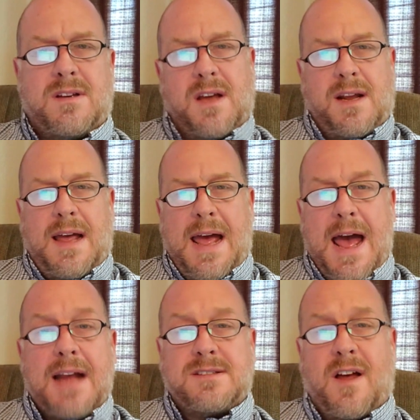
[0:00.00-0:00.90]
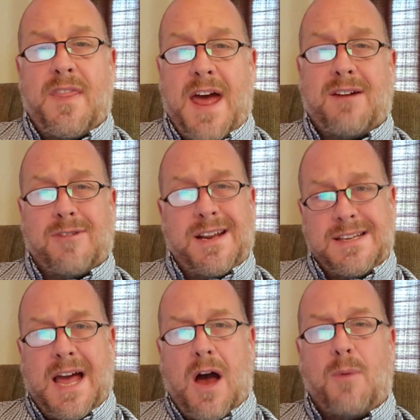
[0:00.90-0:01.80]
going to act on that right
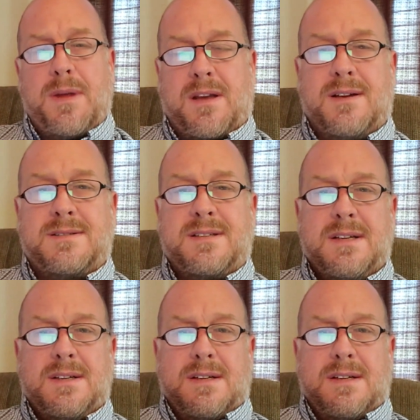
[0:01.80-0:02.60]
now because,